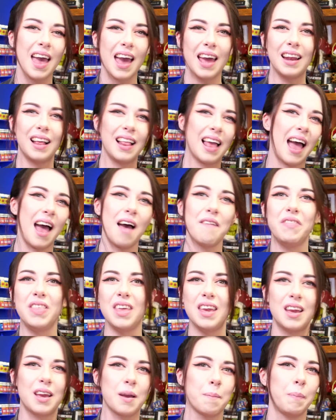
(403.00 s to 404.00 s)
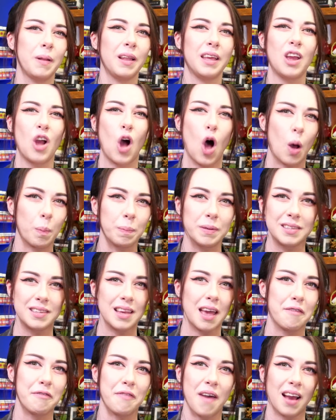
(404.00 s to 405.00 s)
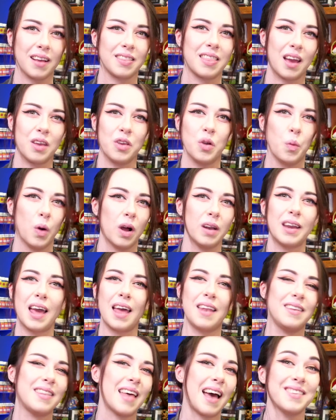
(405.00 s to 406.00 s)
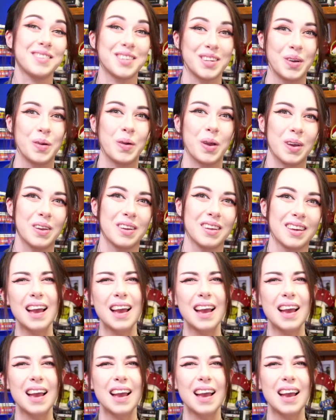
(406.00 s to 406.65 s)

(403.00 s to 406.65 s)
and it'll have the complete opposite effect that you want, and that's no good.